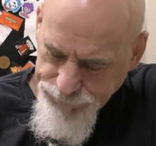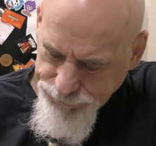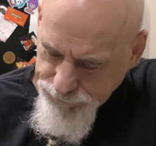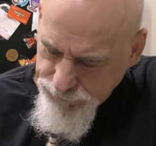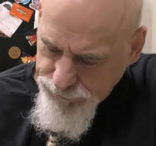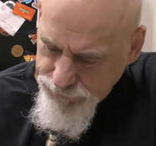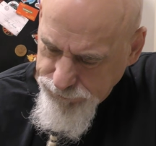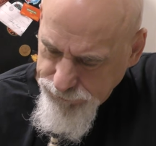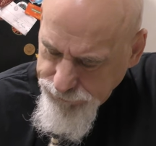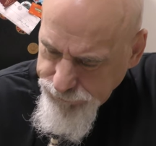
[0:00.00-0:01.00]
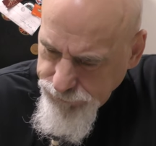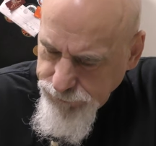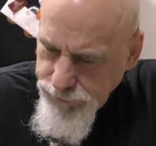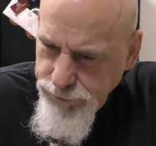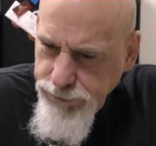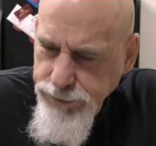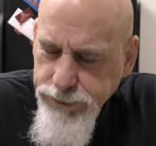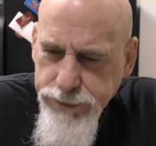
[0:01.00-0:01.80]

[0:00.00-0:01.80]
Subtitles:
No one is speaking in this clip.